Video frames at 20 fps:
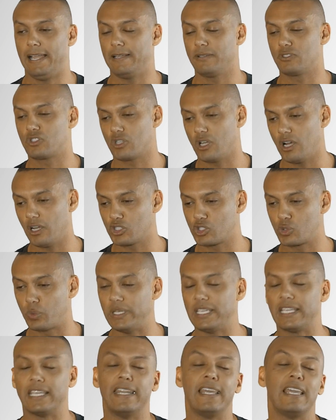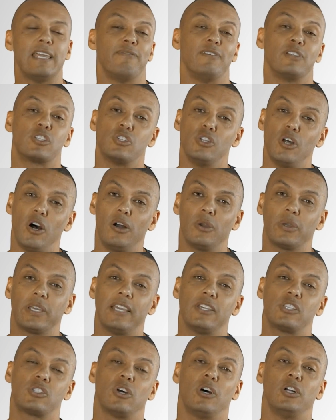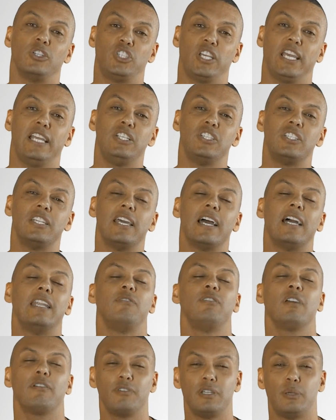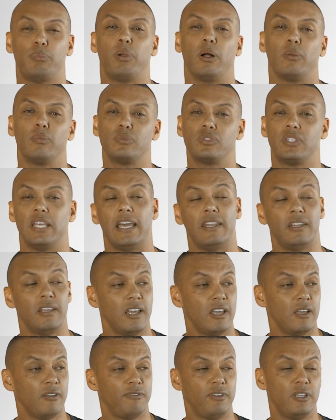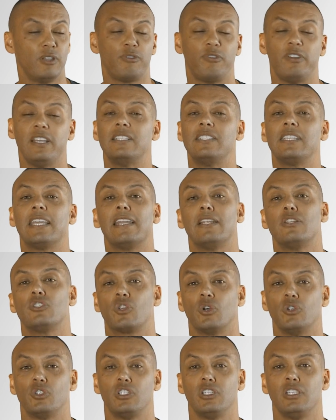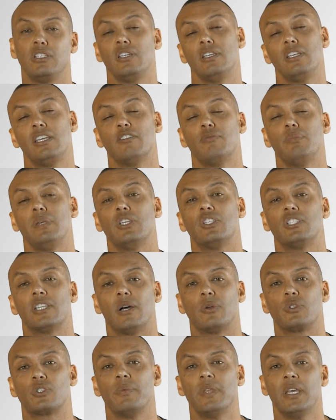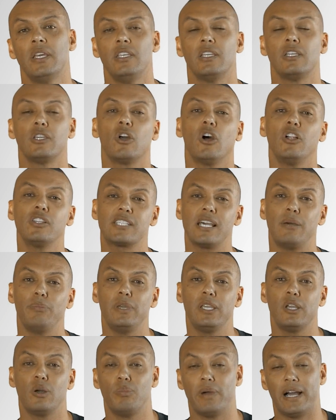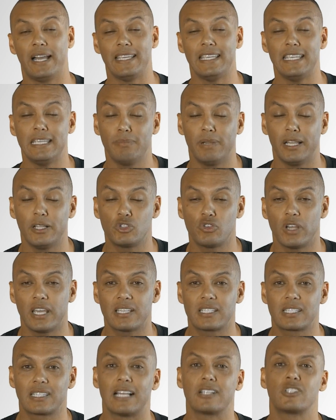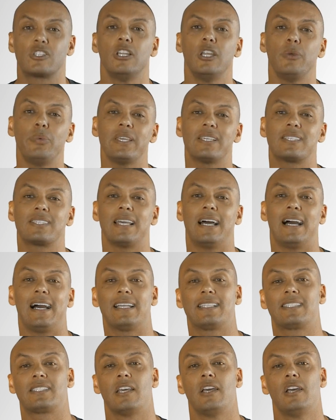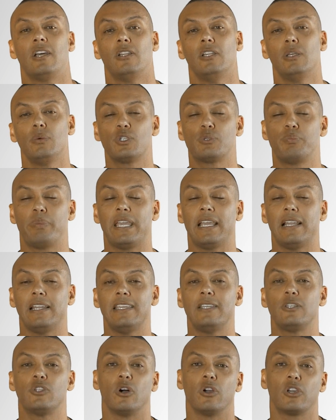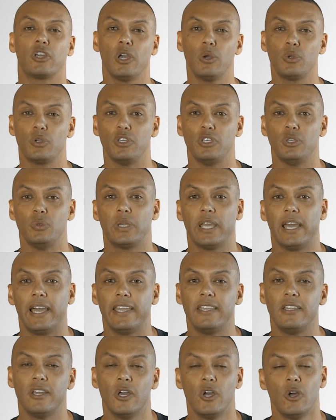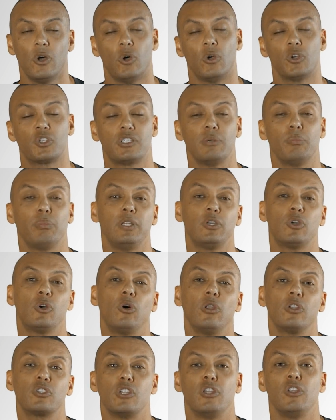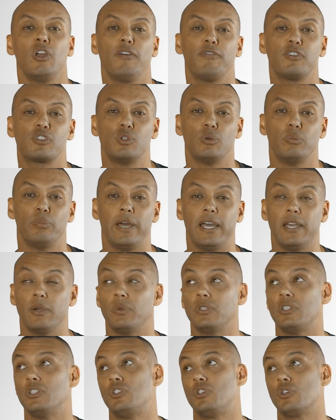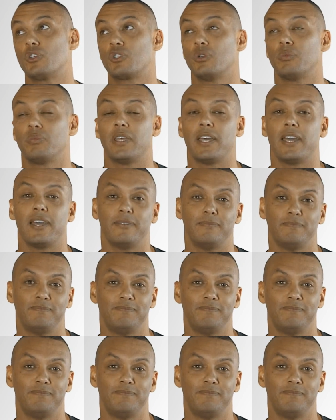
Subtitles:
Start tweaking it. If it's not, okay, start changing it. And if you have any problems, then feel free to get in touch and give me a shout. You can contact me on my email address. That's lewis@lewisbailey.co.uk, or simply call us on the office number, which is just up there.